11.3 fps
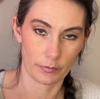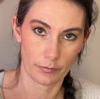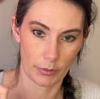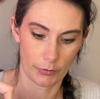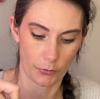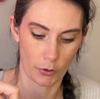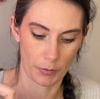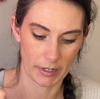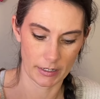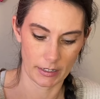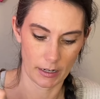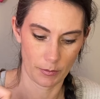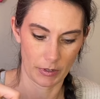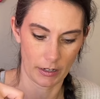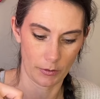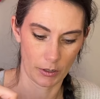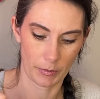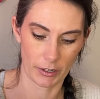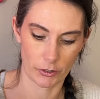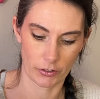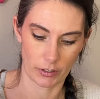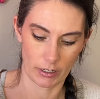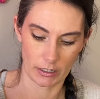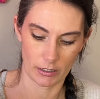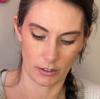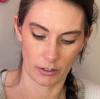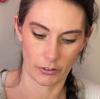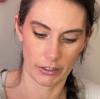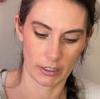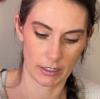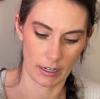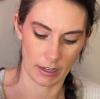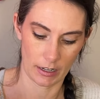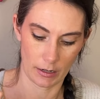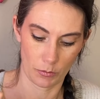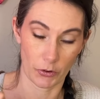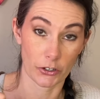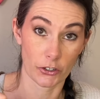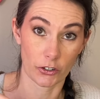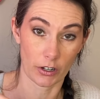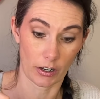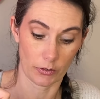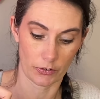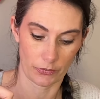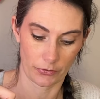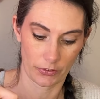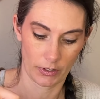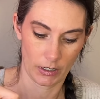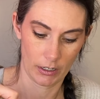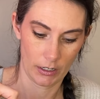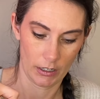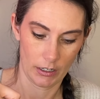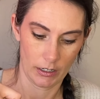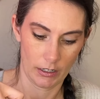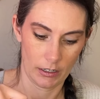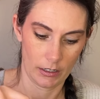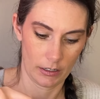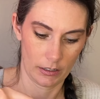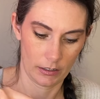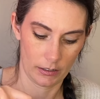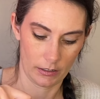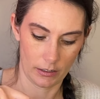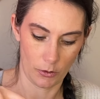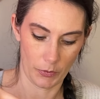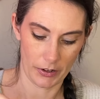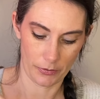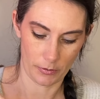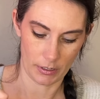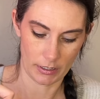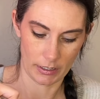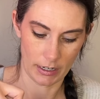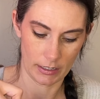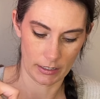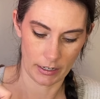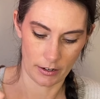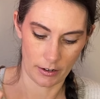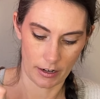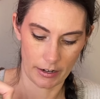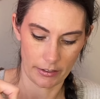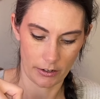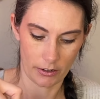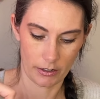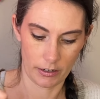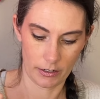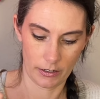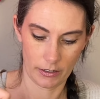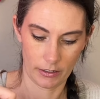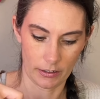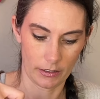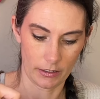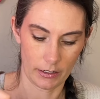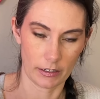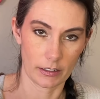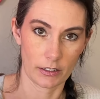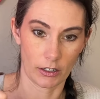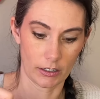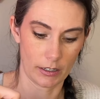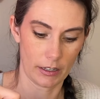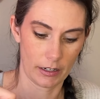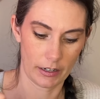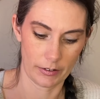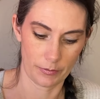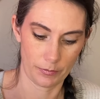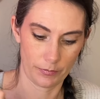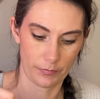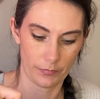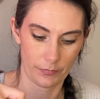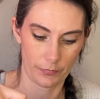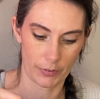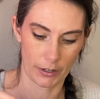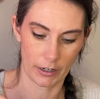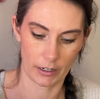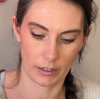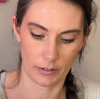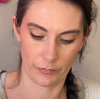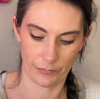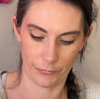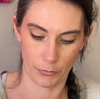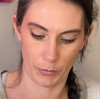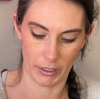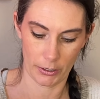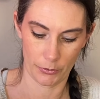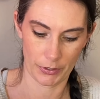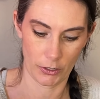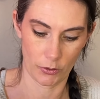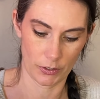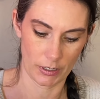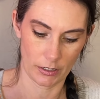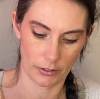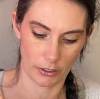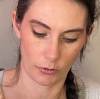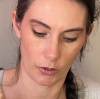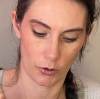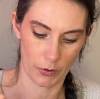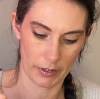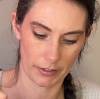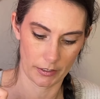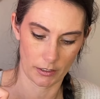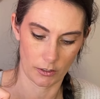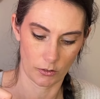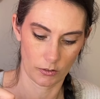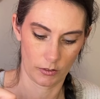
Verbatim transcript: before mixing it, but I want to make sure that it's not going to take any moisture away from the seeds here either. It's not something I'm very familiar with using to grow with, so